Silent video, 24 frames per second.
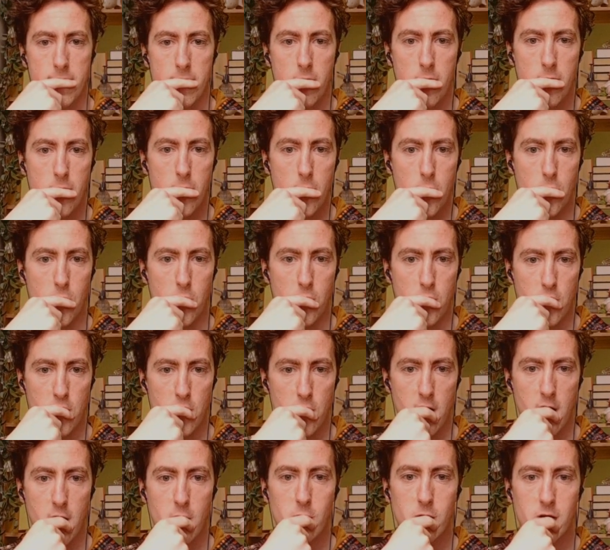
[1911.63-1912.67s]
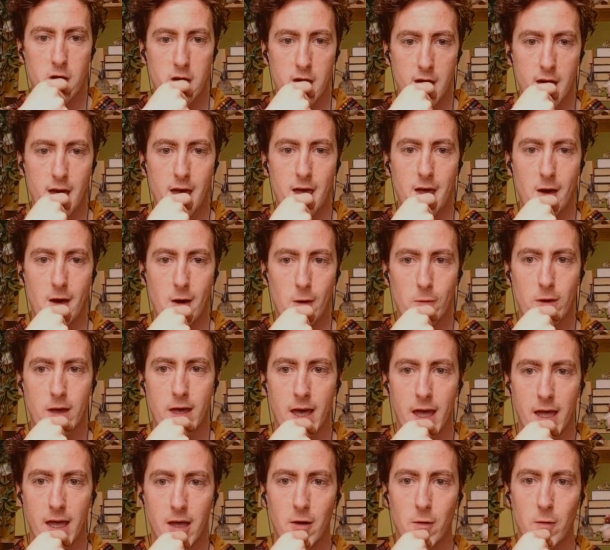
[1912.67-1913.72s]
Whew. Okay.
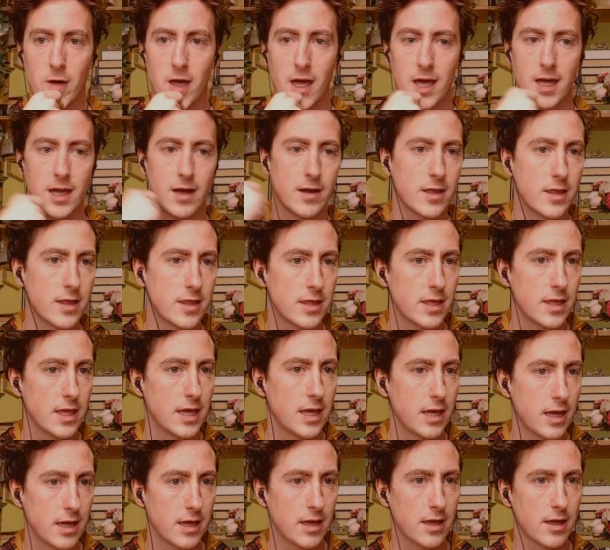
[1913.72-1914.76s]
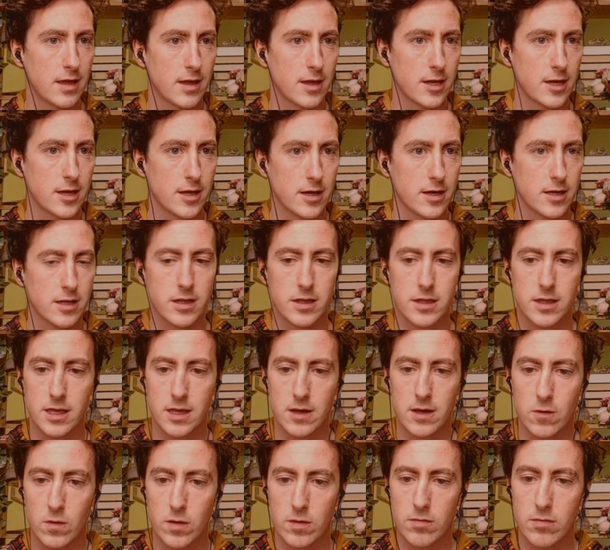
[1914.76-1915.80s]
I
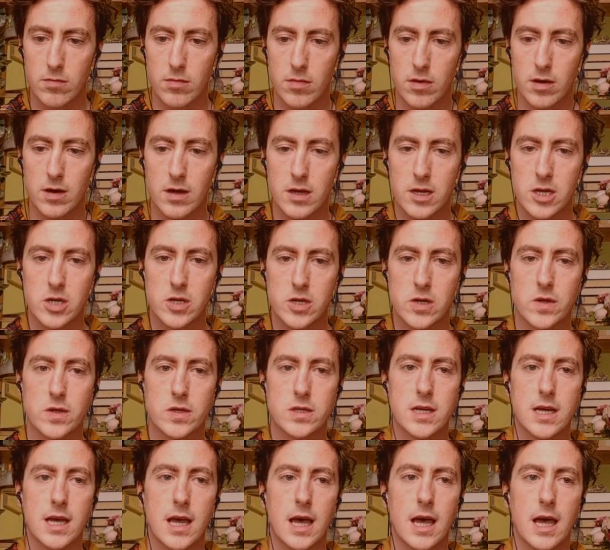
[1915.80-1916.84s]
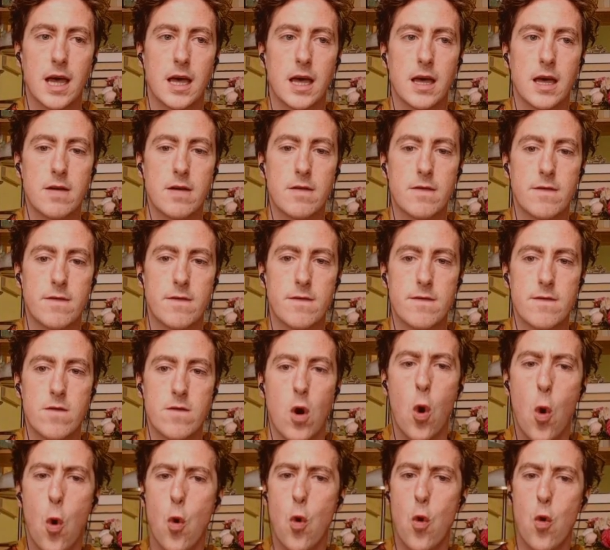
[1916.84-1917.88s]
think we might just have...
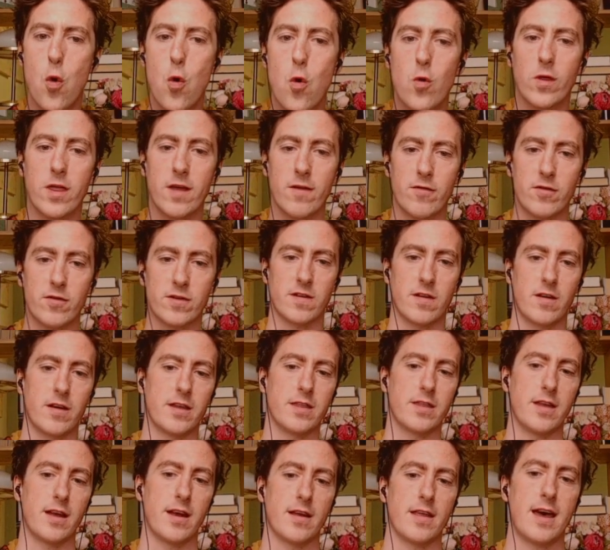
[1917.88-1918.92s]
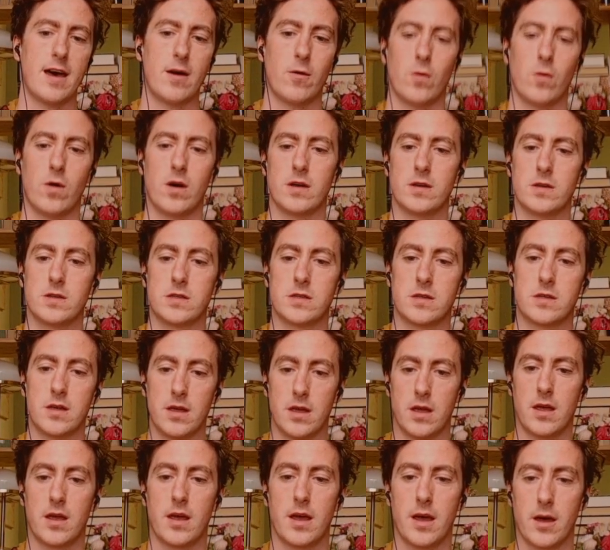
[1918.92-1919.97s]
Oh, they've resigned there. That was
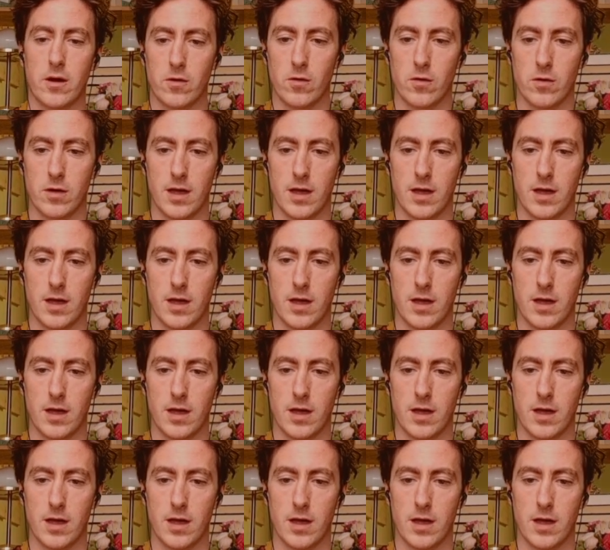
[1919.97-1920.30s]
a good